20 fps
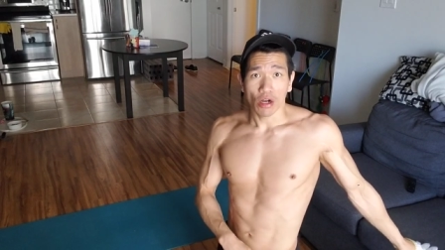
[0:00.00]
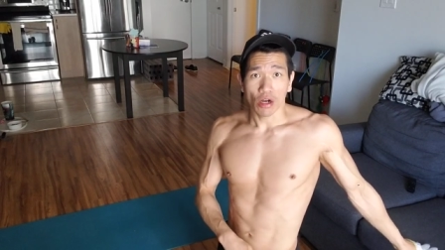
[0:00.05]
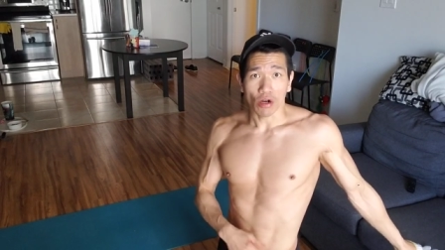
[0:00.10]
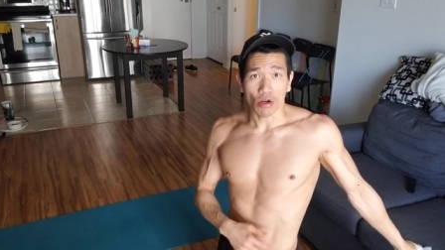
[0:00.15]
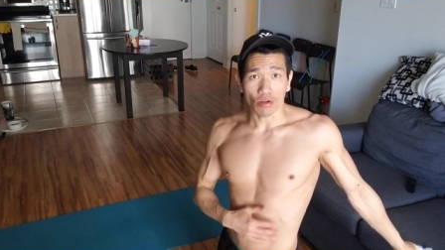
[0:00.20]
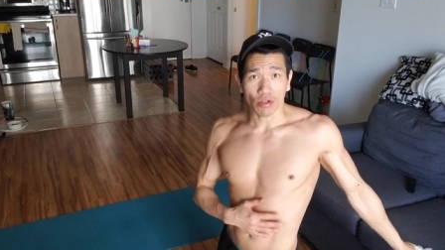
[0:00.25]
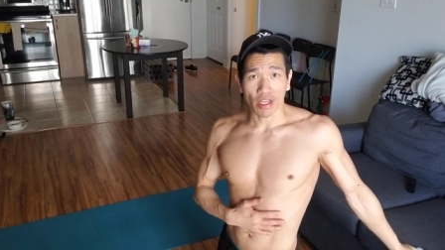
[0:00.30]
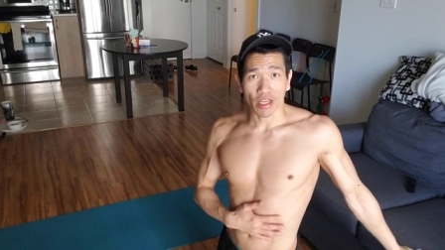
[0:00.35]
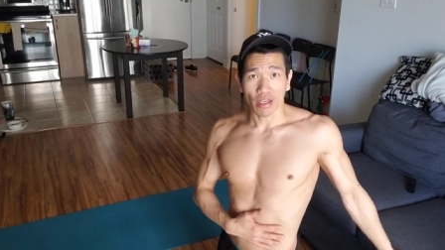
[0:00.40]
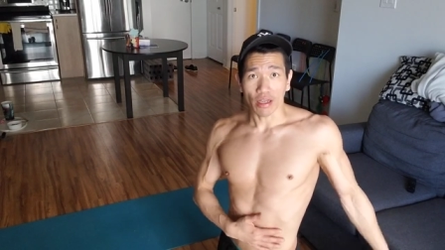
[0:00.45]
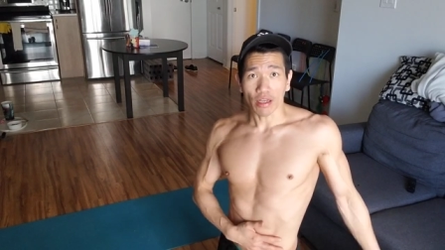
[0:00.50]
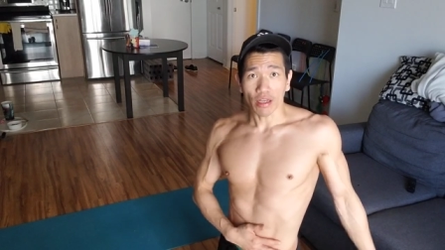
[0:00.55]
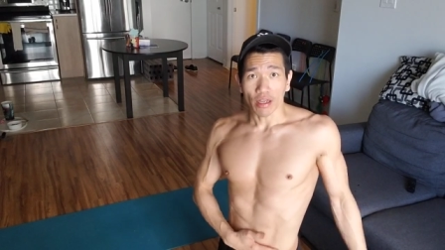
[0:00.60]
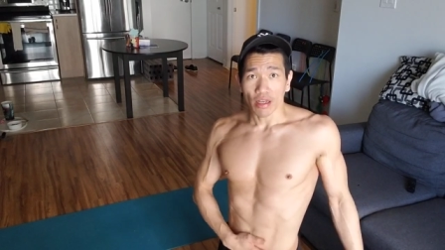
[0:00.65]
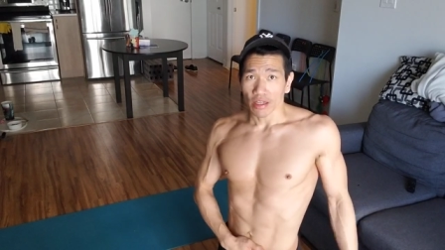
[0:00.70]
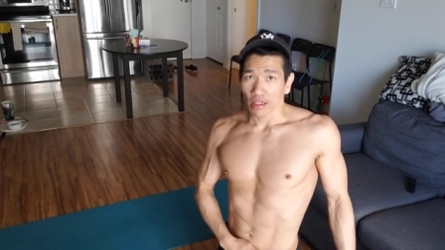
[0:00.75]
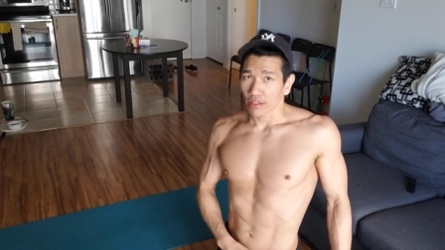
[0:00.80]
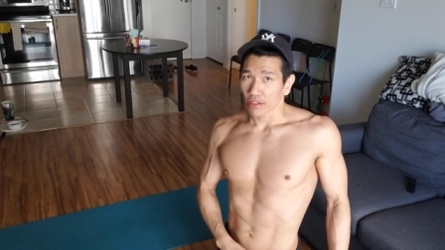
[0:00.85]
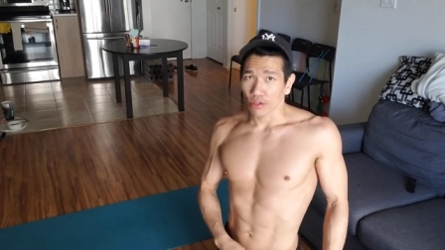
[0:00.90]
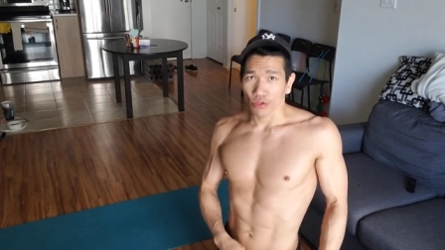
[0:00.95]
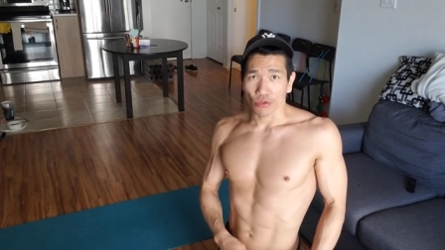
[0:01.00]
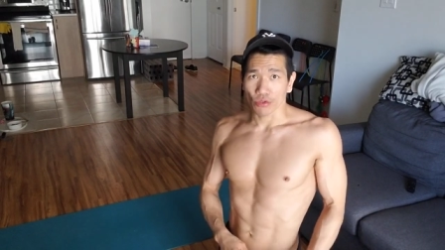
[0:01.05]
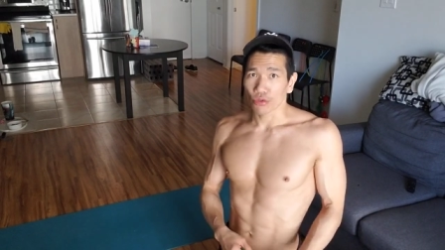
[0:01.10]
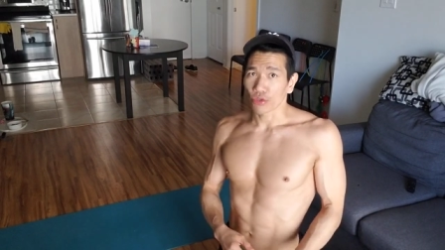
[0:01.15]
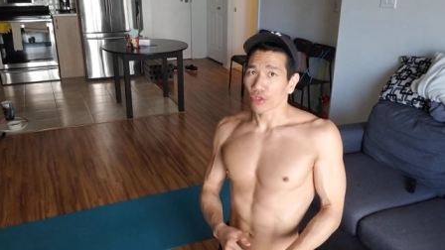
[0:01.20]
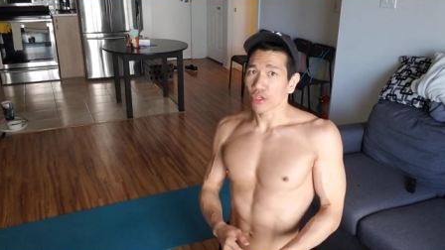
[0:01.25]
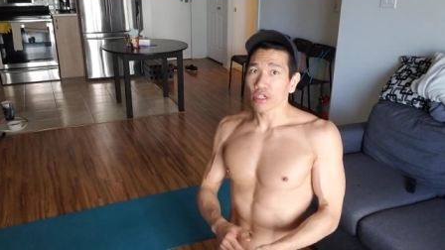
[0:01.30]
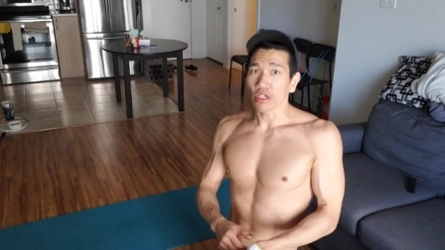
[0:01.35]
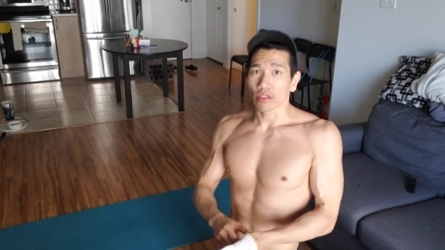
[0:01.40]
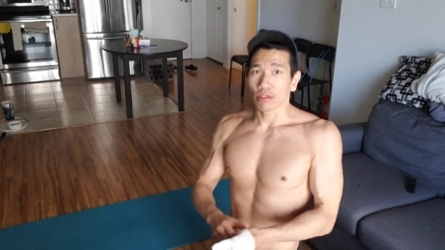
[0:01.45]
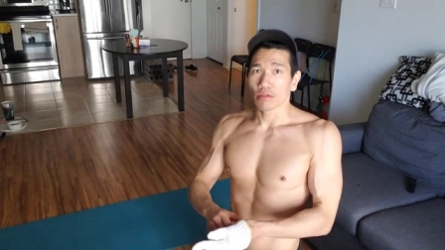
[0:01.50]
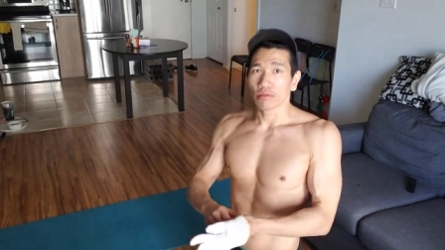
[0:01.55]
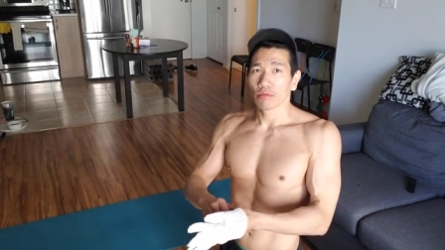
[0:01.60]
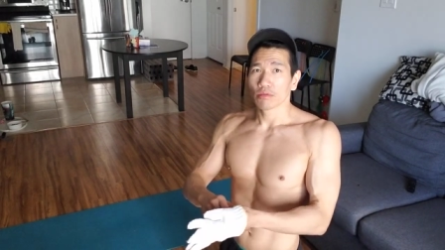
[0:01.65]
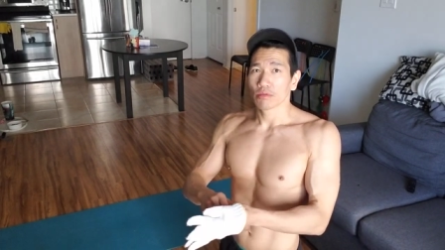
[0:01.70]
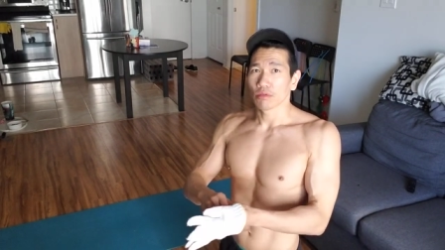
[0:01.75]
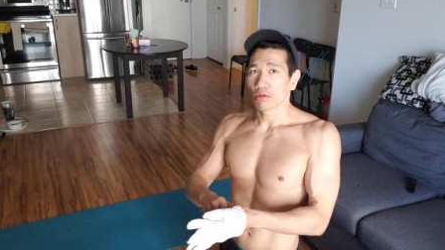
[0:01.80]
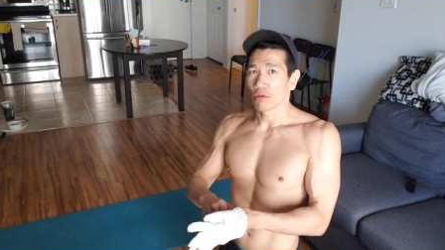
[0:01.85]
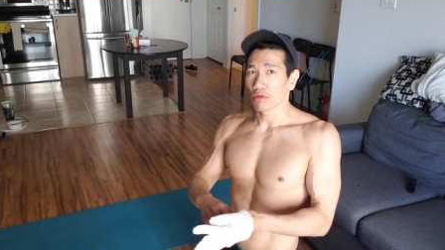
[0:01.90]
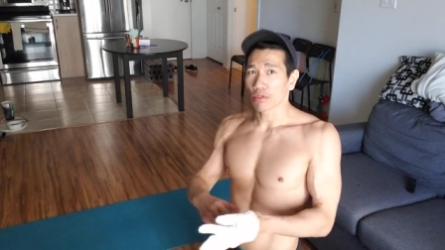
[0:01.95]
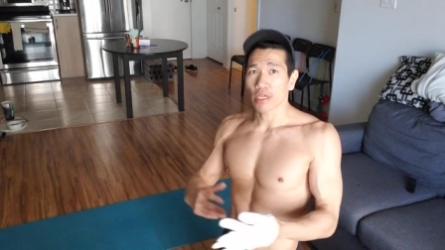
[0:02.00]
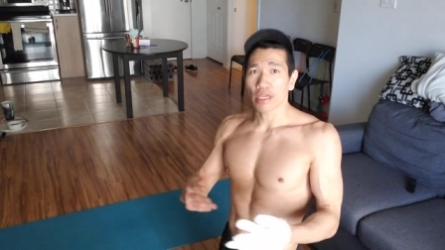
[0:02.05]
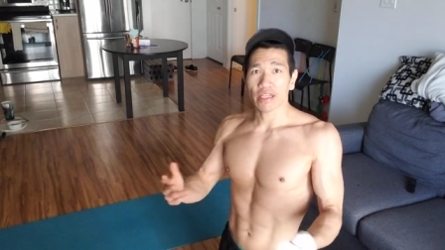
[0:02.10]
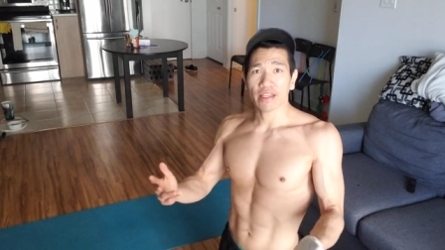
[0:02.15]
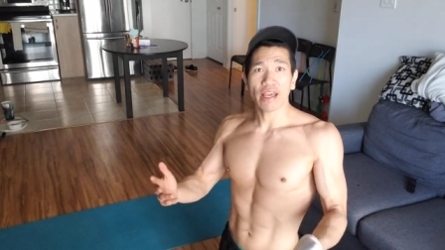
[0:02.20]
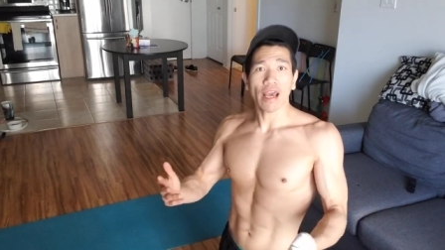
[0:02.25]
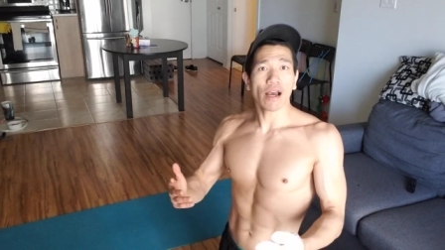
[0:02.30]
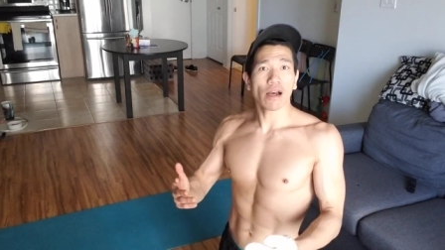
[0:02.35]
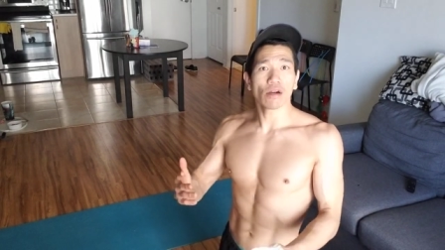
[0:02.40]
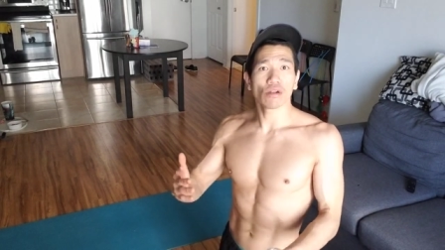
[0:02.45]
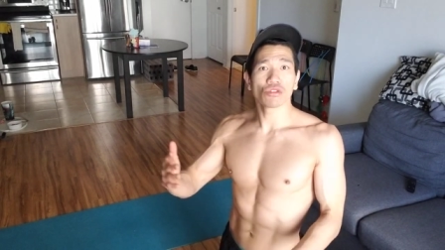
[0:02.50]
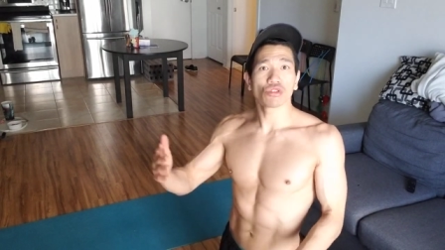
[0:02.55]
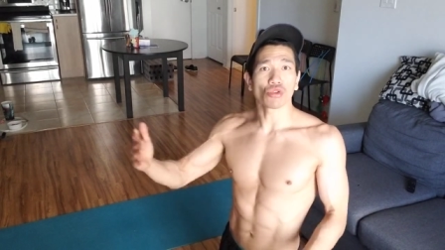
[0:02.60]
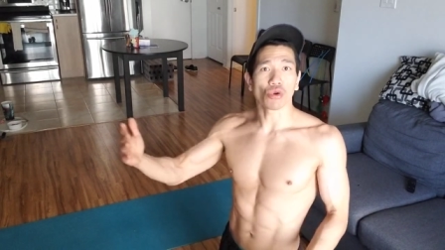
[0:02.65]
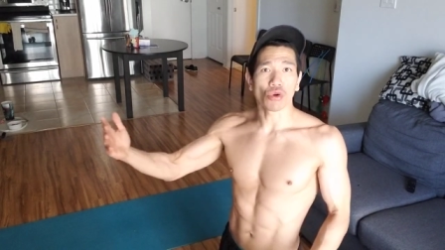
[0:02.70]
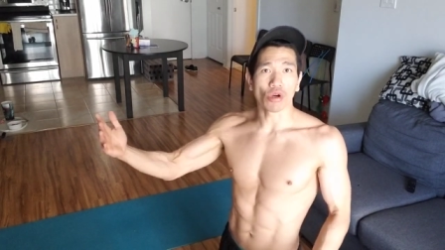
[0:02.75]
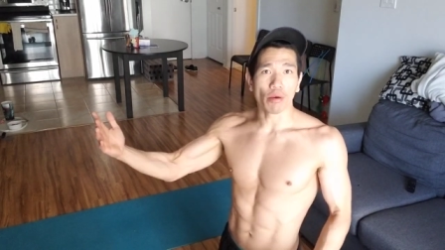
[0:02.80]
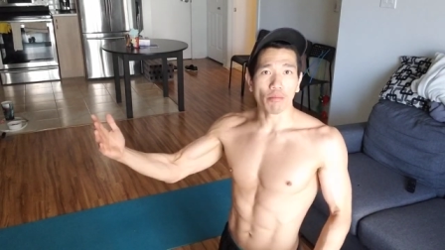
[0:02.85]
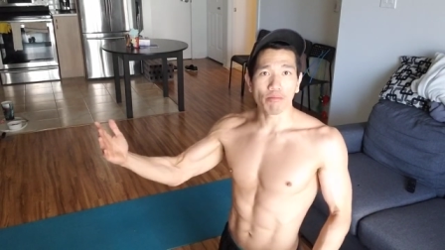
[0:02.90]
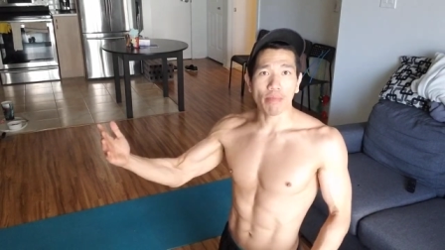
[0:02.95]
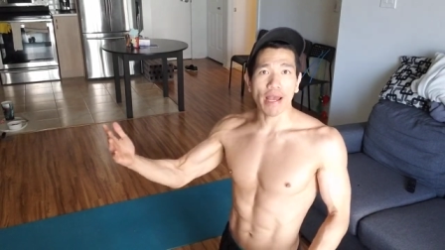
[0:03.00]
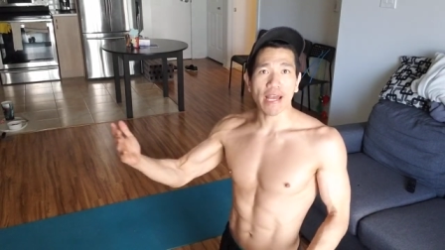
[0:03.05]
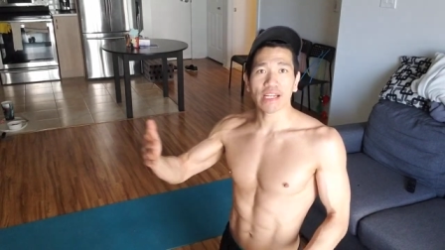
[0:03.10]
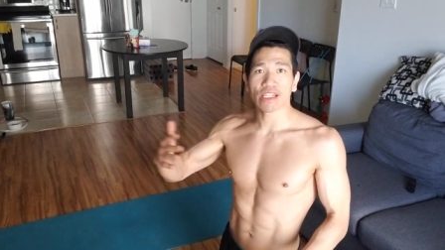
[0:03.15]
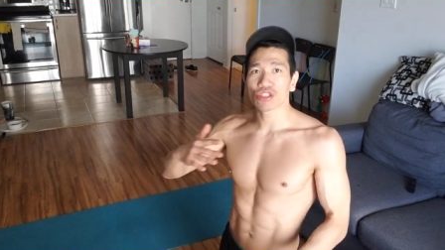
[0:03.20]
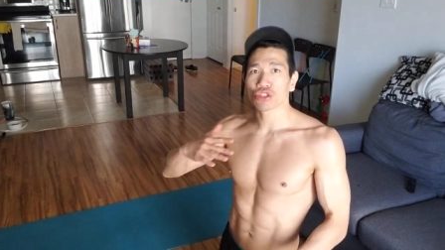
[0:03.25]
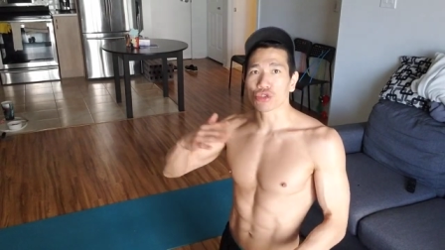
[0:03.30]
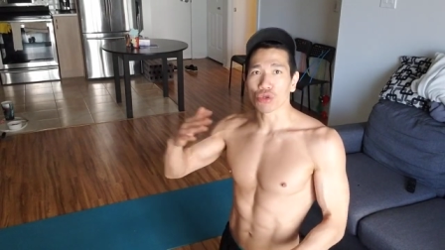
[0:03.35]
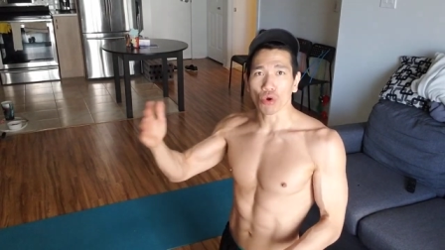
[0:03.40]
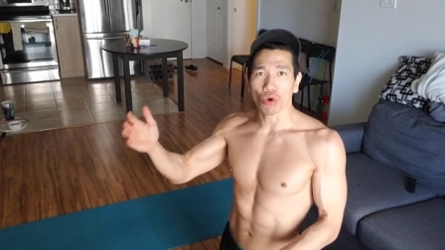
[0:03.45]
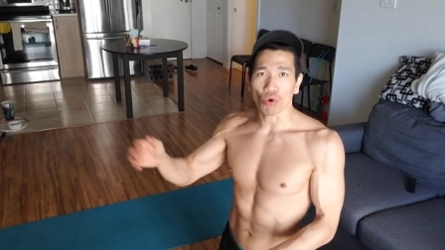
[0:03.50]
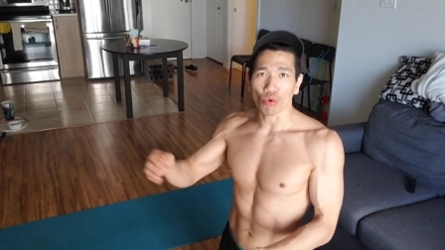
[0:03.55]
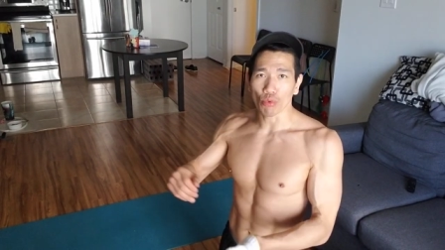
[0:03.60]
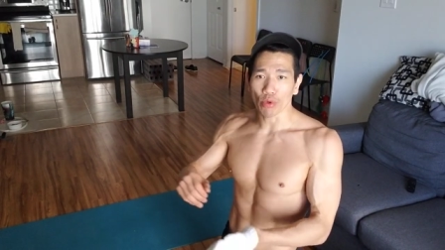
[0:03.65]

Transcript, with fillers: okay, you're good okay, couch or a bench or, or